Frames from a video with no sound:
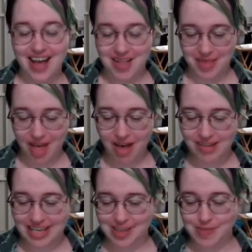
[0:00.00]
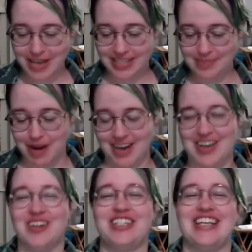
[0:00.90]
A long expected part.
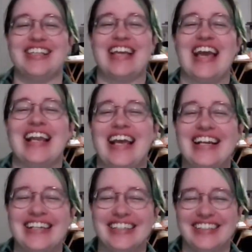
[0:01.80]
No, just kidding.